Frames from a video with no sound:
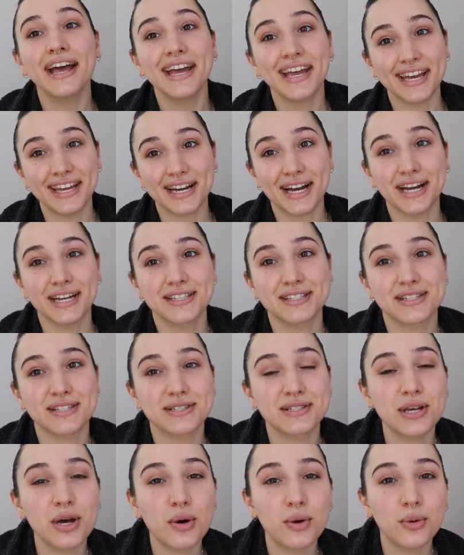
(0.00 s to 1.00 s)
Hey guys,
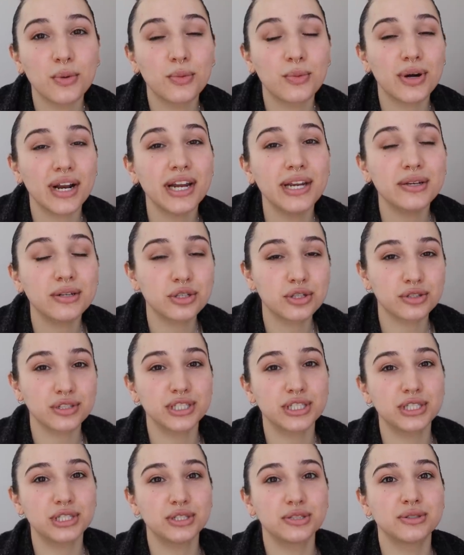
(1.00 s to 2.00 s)
so what I
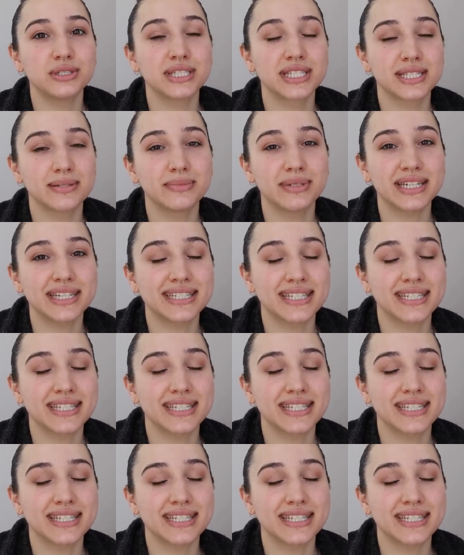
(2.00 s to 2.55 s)
usually do when somebody